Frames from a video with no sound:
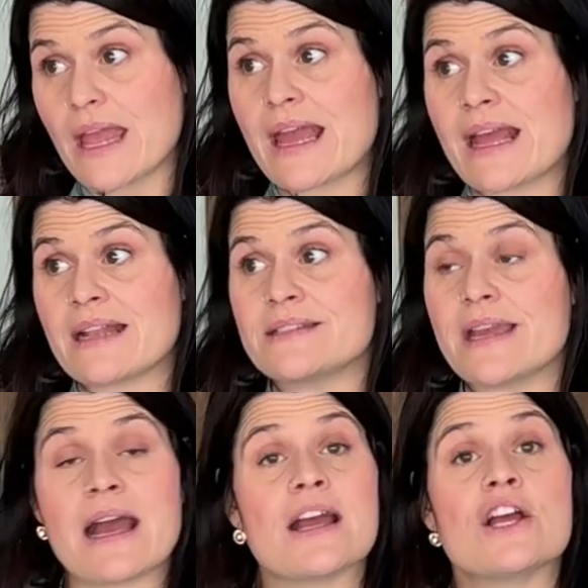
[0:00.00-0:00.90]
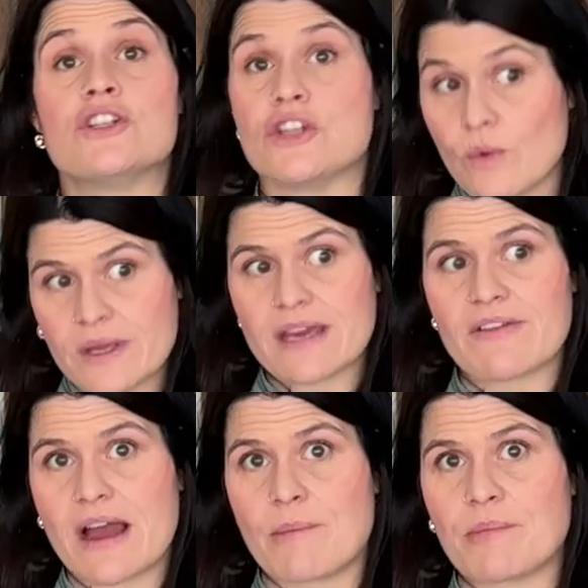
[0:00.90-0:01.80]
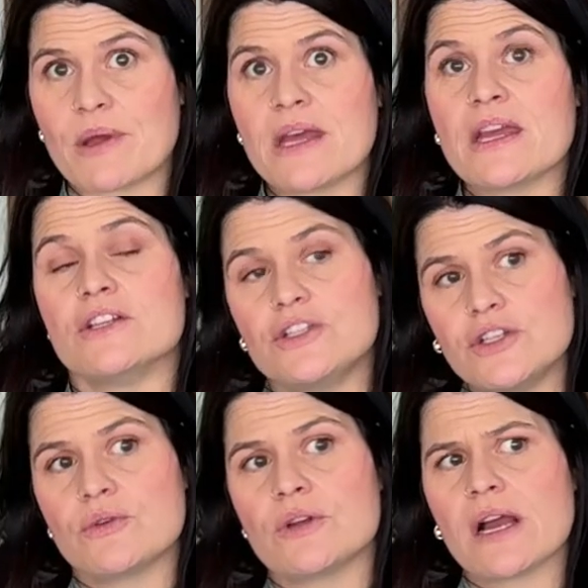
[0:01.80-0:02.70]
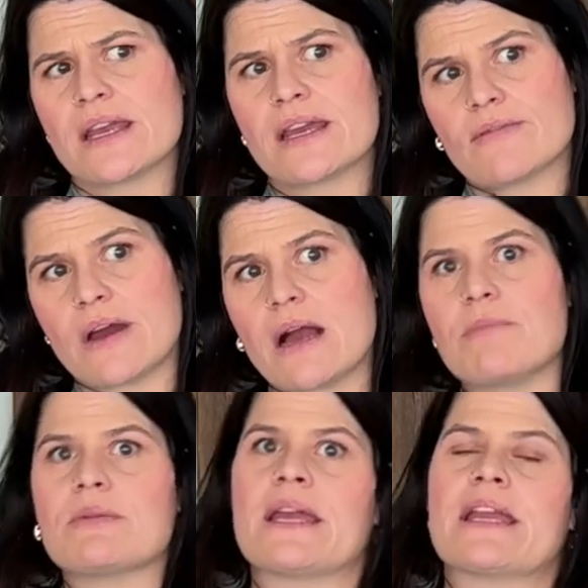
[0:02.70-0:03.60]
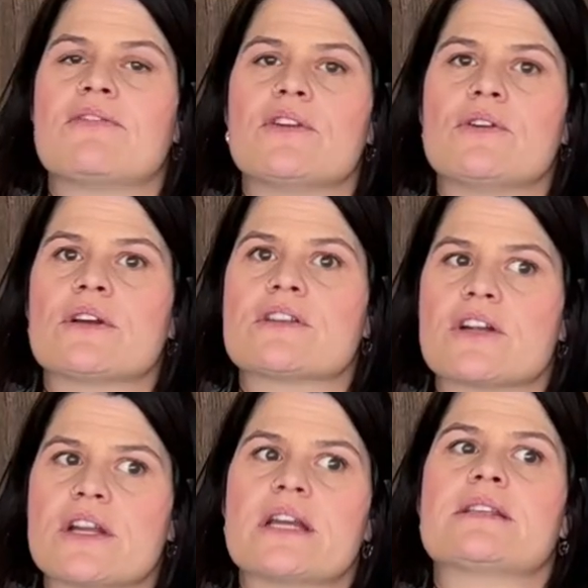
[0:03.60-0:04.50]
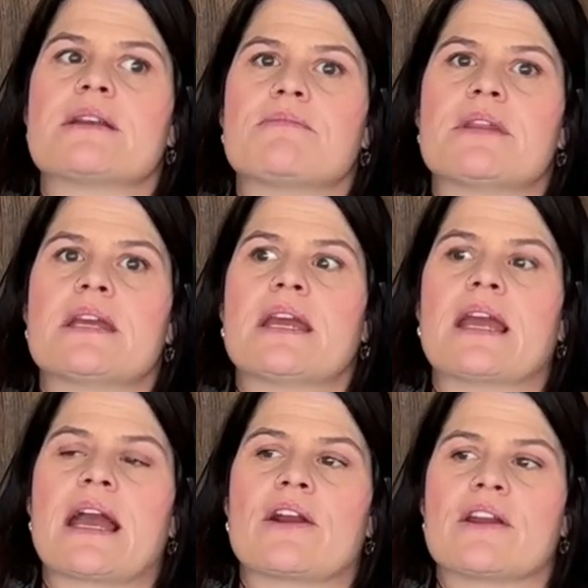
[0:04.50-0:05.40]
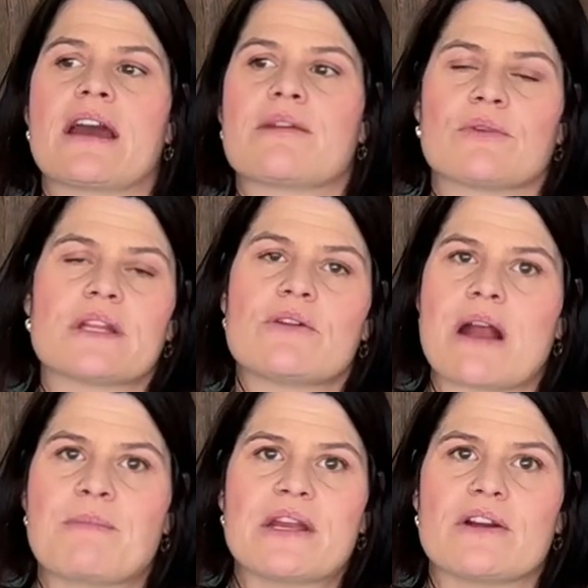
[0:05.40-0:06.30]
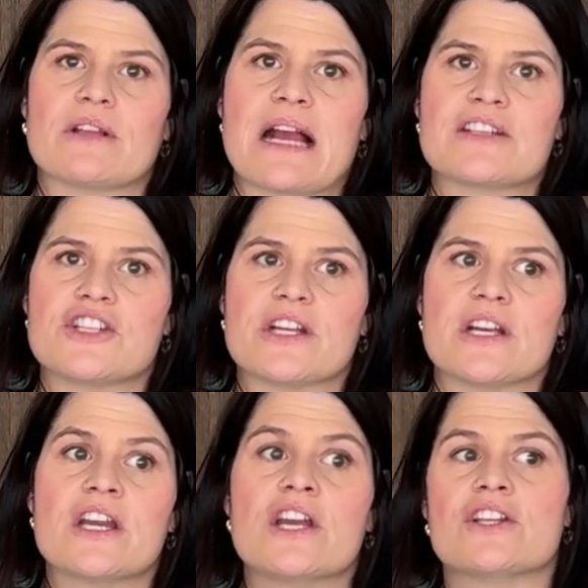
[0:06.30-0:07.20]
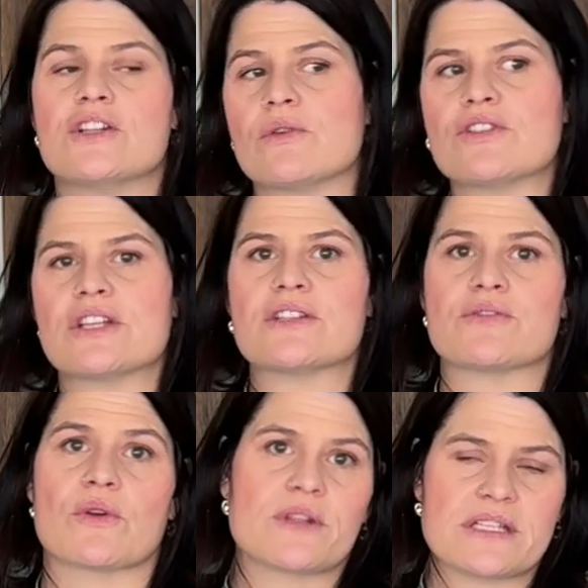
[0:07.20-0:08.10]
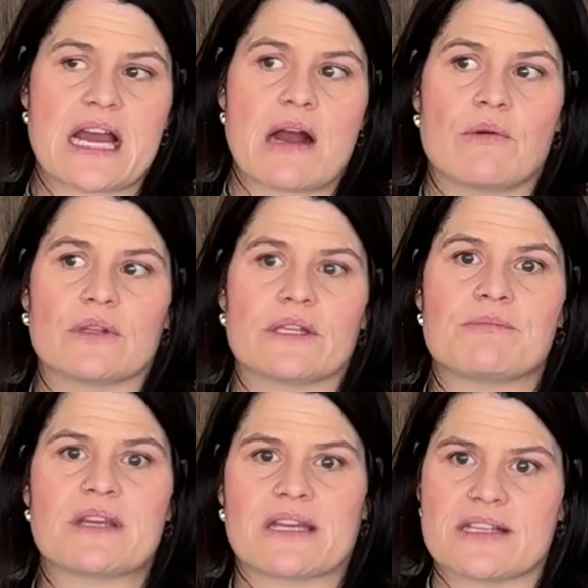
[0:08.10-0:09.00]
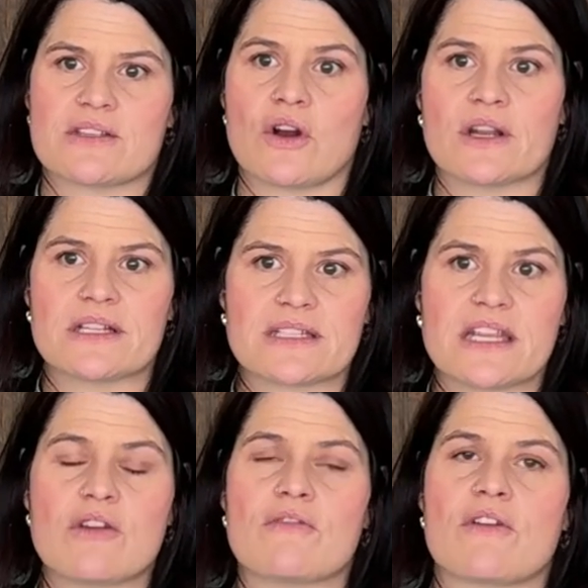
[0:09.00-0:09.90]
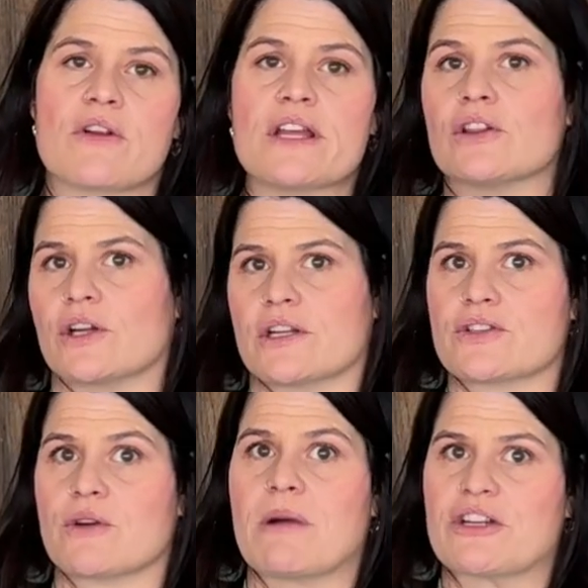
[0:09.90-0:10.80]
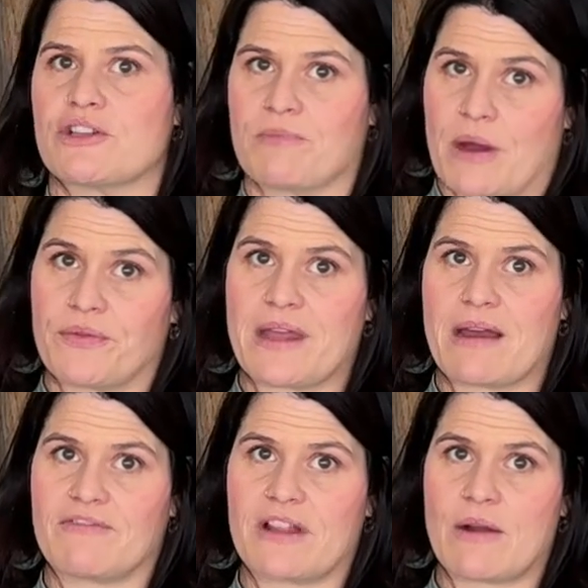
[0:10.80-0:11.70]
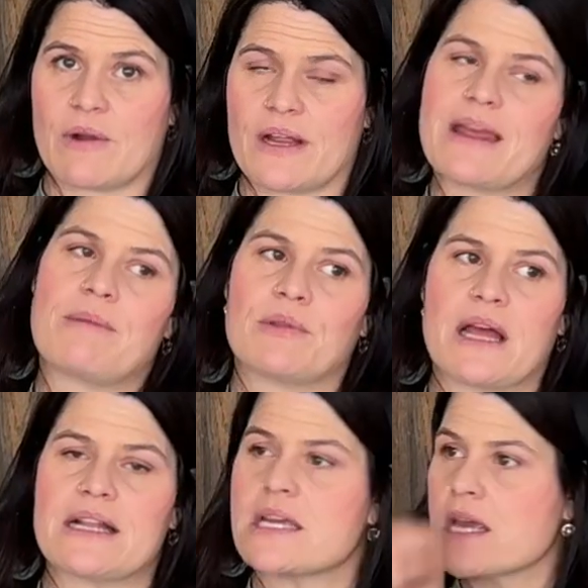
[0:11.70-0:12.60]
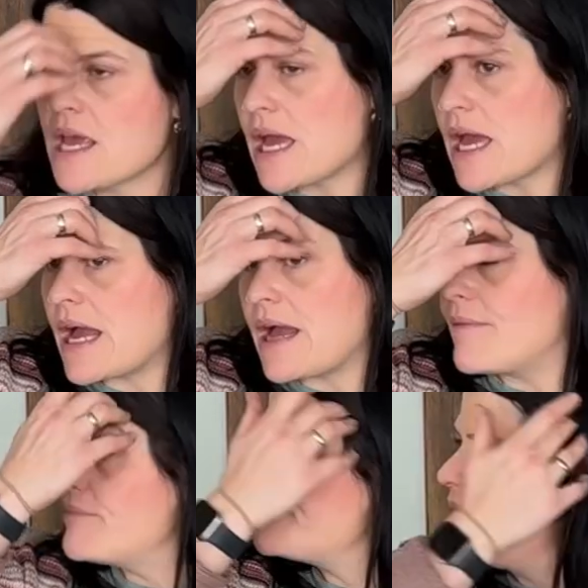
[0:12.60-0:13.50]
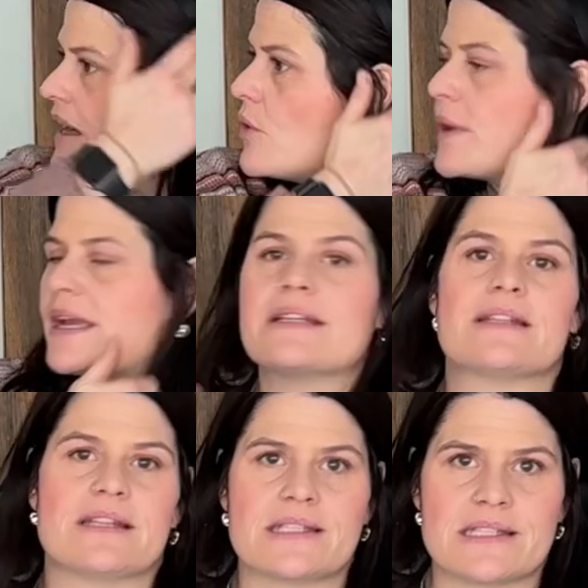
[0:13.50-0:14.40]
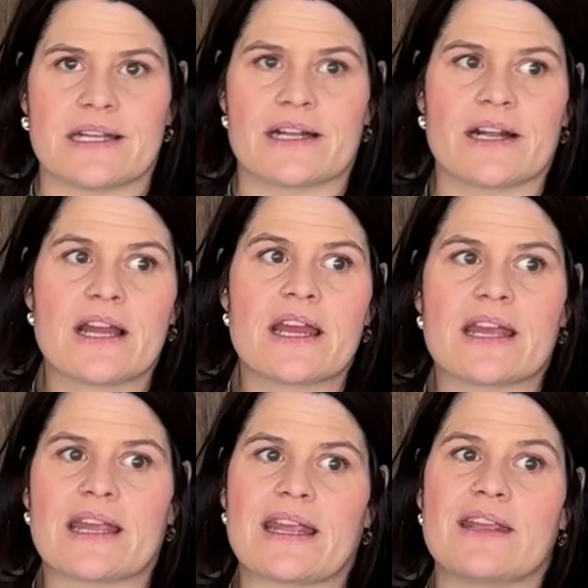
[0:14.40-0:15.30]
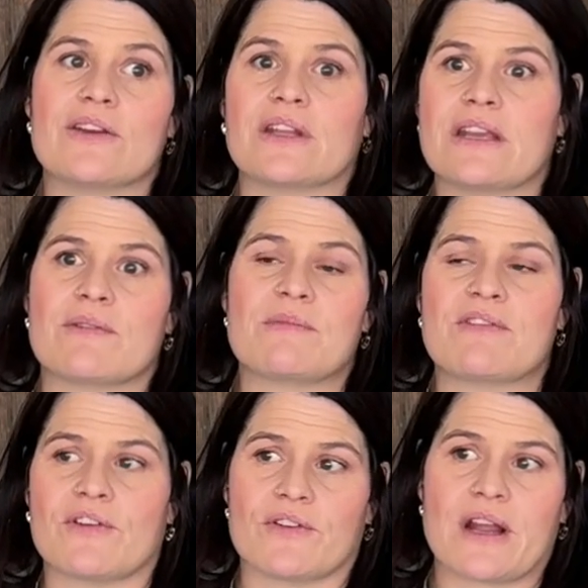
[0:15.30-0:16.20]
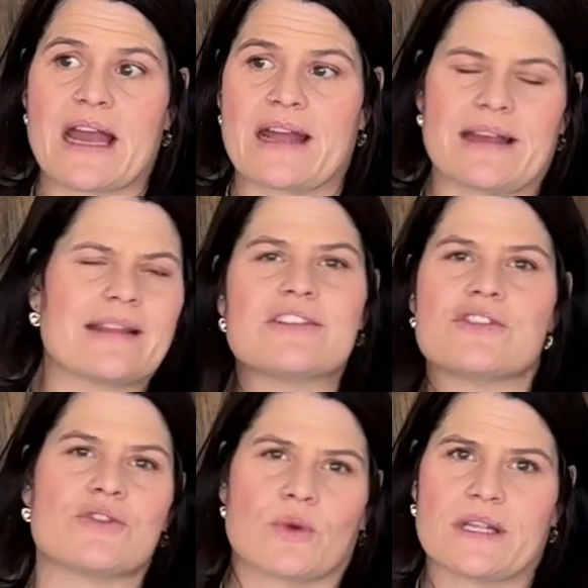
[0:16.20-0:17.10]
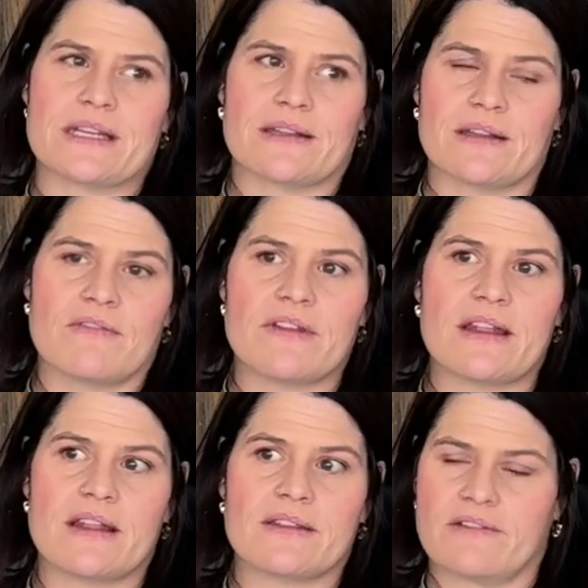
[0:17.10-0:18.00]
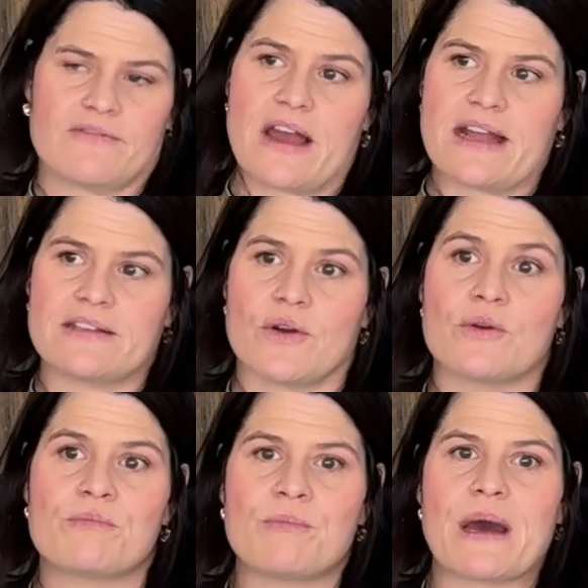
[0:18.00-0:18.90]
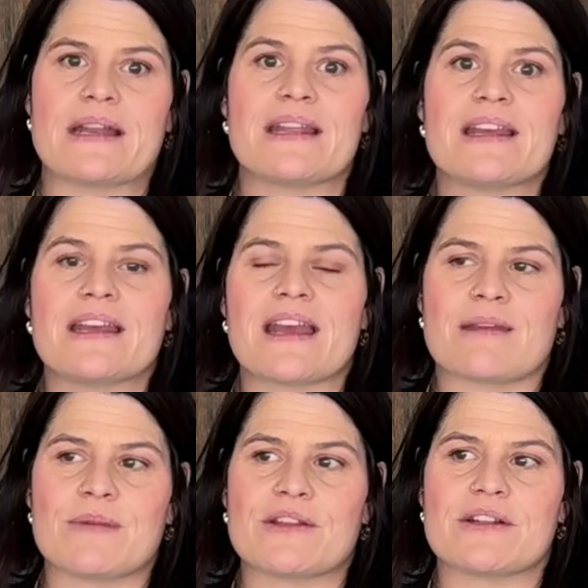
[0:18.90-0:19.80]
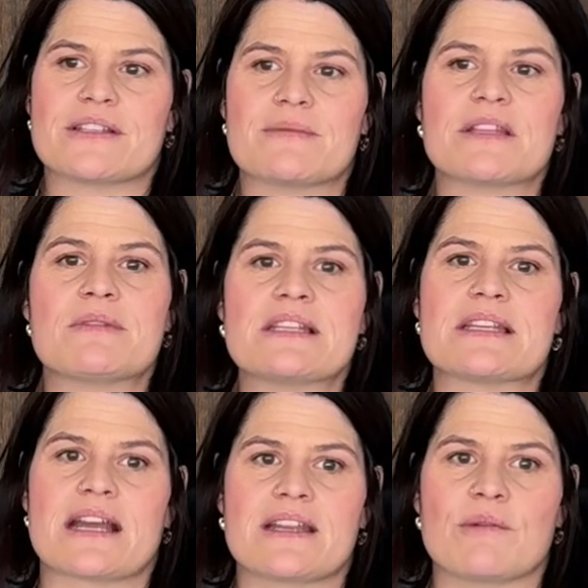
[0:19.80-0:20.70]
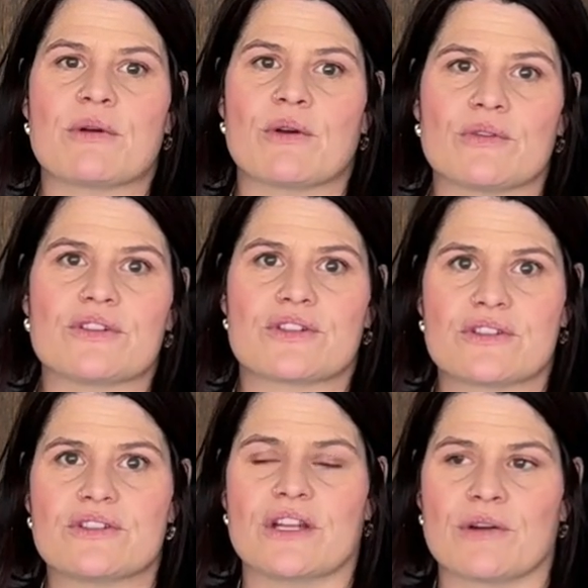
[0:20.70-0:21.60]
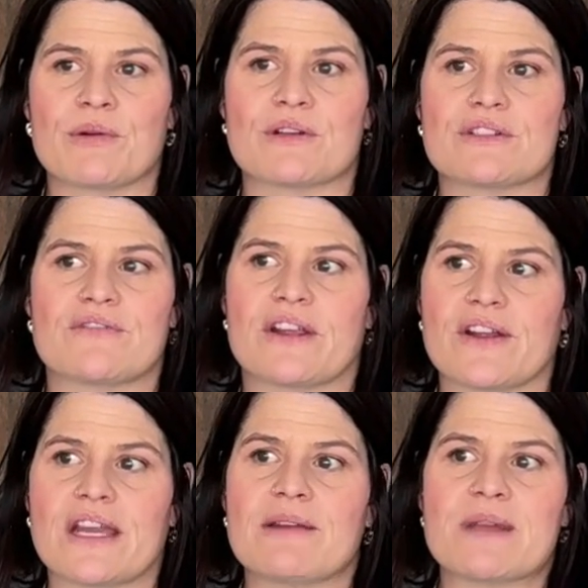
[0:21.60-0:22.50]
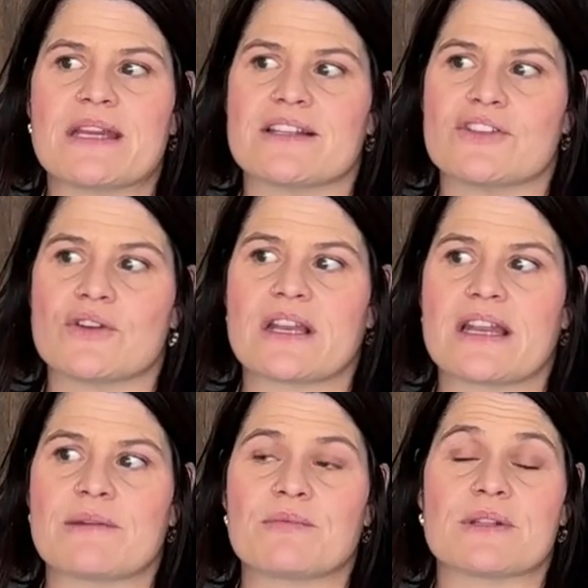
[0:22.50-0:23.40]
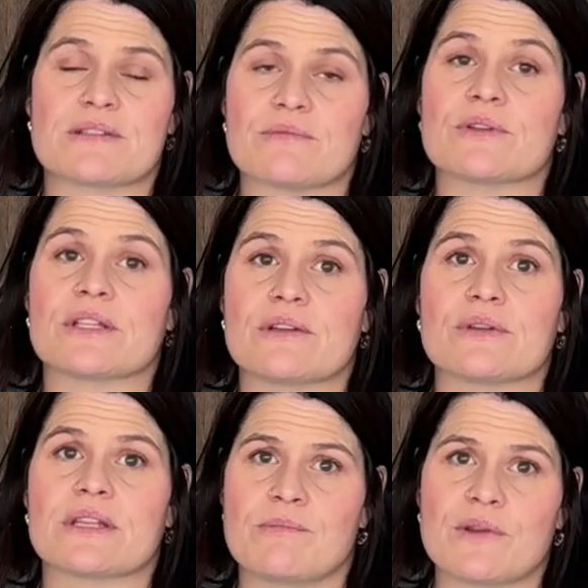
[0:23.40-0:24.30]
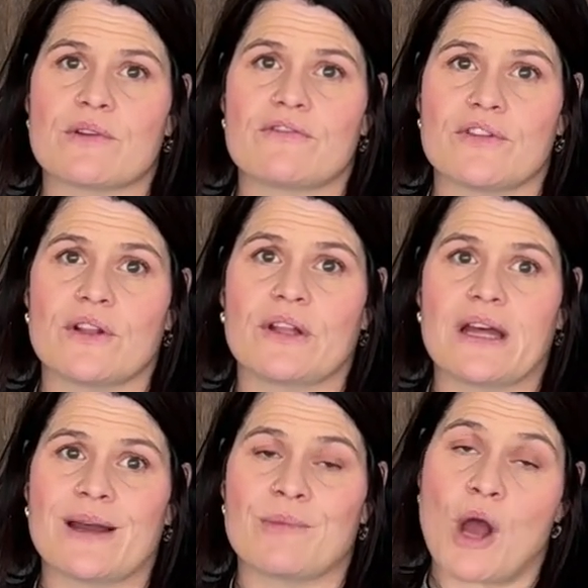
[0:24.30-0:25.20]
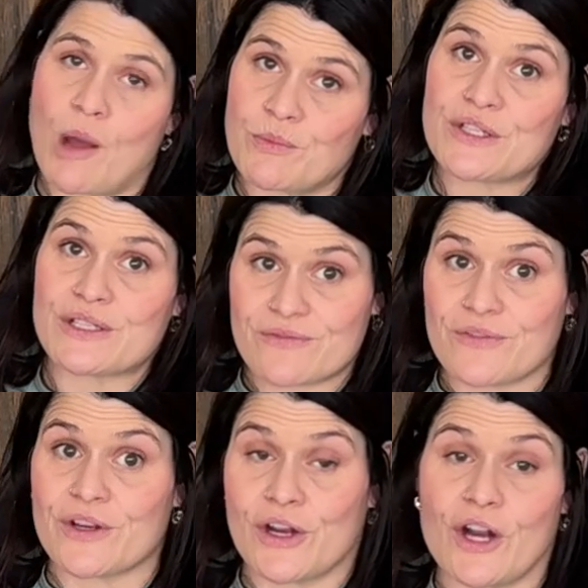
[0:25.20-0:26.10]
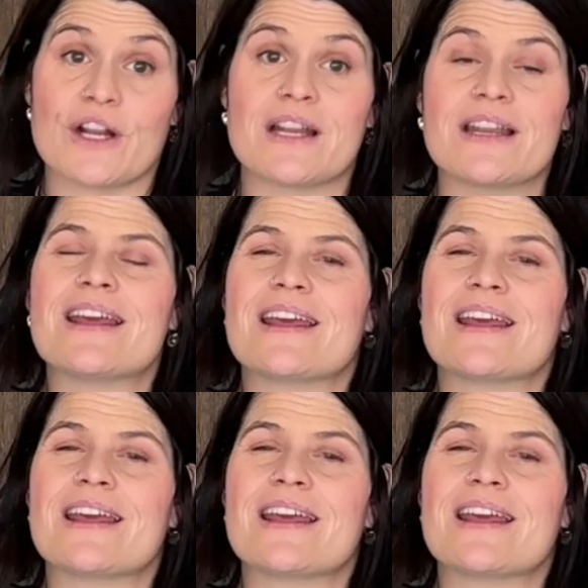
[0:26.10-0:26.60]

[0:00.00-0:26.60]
And yeah, don't give up. Do not give up. Like if you are starting something or you had a really crappy year last year, don't just throw the towel in, because honestly, you've already learned so much about that flower and that plant that going into this year, you'll even be further ahead. Unless you totally didn't love it, then fine, don't. But I mean, there is something to be said about, you know, persevering, because you can end up with some really, really beautiful options for your garden